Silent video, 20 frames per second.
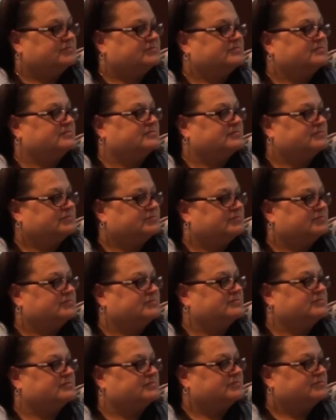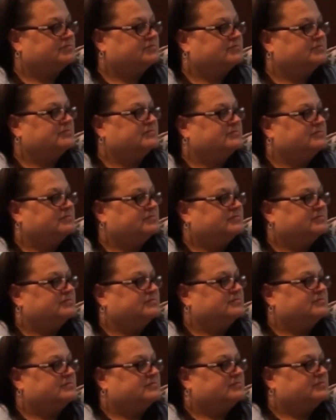
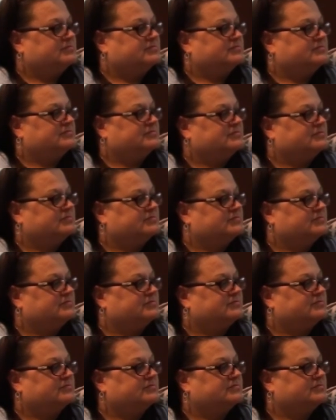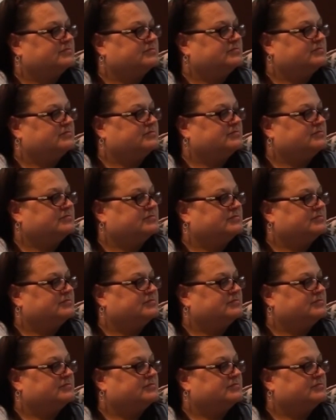This person isn't speaking.